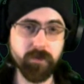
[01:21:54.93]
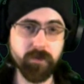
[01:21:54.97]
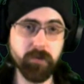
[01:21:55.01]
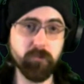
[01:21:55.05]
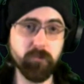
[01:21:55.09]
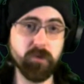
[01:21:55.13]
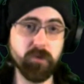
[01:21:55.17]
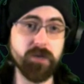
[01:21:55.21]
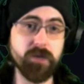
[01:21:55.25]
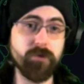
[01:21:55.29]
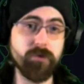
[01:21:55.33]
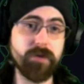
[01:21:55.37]

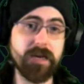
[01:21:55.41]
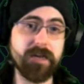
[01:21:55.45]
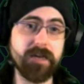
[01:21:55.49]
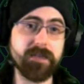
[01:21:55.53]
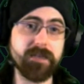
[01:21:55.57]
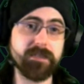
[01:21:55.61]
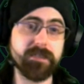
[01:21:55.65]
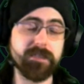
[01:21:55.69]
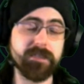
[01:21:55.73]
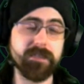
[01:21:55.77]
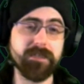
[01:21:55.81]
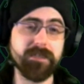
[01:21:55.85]
will you
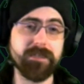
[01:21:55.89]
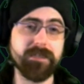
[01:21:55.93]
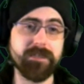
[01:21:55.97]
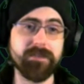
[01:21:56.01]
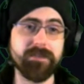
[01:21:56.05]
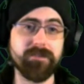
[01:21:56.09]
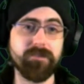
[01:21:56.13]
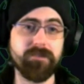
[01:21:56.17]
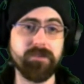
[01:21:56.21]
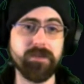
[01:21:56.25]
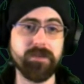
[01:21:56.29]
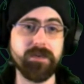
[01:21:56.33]
get
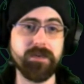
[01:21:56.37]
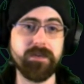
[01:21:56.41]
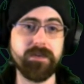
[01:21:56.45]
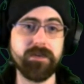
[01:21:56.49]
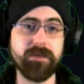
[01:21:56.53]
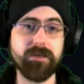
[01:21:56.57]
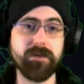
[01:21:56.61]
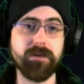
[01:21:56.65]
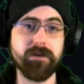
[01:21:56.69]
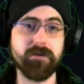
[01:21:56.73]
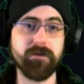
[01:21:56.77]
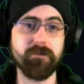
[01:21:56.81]

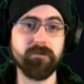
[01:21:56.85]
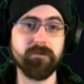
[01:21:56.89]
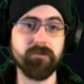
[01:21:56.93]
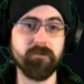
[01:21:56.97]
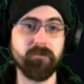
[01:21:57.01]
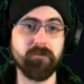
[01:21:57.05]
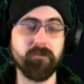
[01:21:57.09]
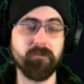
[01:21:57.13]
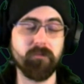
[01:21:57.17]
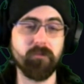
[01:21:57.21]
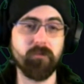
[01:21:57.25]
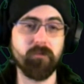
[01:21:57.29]
the
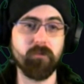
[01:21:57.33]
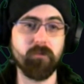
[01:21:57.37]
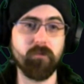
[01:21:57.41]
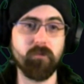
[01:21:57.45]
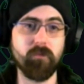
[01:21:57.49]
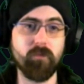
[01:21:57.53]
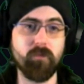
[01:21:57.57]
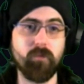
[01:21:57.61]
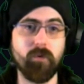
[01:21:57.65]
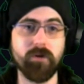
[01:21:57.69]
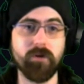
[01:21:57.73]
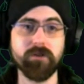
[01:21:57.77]

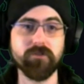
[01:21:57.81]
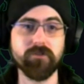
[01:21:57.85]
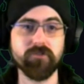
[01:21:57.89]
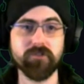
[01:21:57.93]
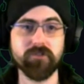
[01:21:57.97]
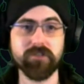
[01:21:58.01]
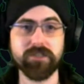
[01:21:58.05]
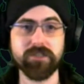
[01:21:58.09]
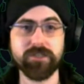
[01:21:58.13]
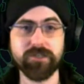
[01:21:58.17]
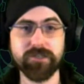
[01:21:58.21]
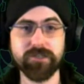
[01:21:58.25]

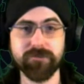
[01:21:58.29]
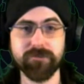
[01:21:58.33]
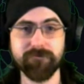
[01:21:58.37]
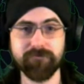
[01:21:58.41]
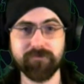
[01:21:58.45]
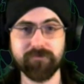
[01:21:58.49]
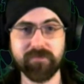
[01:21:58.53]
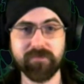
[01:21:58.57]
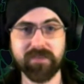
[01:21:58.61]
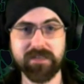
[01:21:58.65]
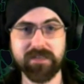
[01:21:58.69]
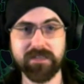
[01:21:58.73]
wondrous
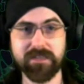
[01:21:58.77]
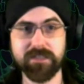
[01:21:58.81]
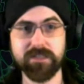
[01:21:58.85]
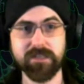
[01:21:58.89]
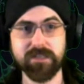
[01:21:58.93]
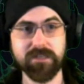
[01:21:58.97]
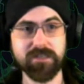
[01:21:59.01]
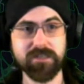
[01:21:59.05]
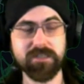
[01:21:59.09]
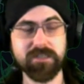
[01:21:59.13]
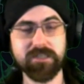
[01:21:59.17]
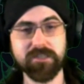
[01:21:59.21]

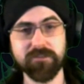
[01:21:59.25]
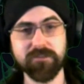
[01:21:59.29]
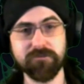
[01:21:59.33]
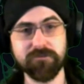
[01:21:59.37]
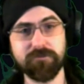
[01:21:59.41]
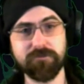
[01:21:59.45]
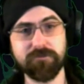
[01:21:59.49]
sights of